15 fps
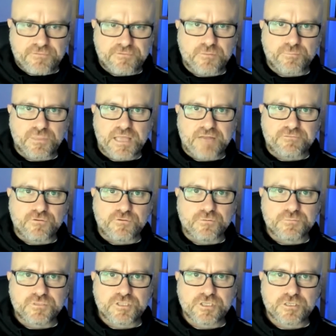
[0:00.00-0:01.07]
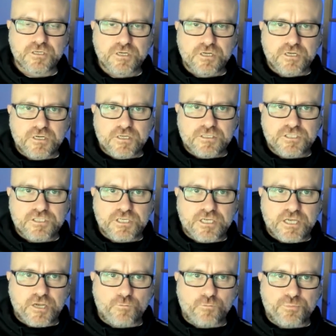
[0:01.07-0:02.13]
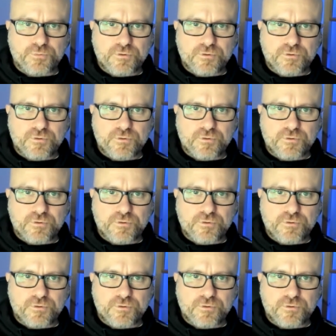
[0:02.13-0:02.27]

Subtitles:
for the platform to help